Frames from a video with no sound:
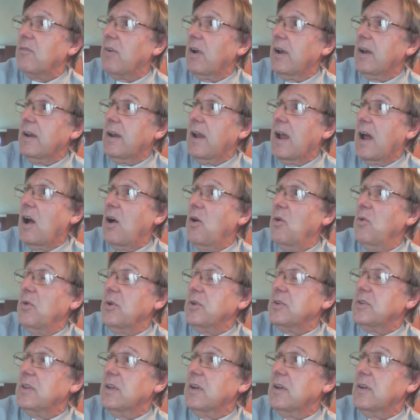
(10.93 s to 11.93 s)
Right now
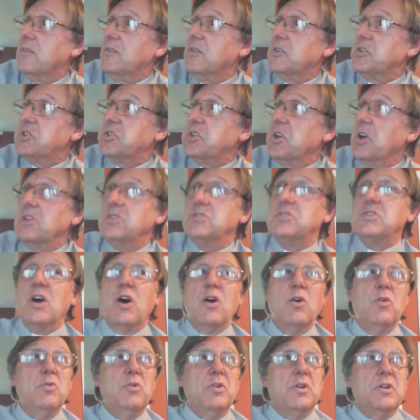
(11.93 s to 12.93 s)
it, uh, the sun's
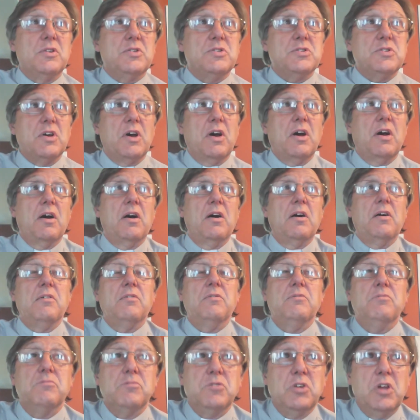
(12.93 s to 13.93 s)
out. It's uh,
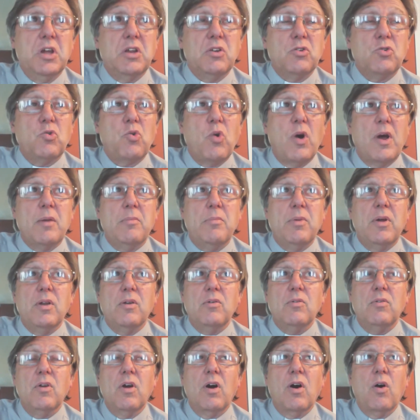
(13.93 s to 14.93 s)
getting quite a
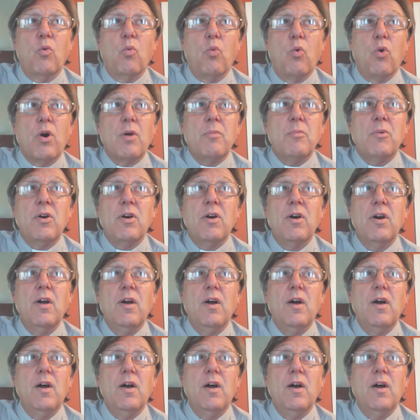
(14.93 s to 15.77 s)
bit uh, warmer.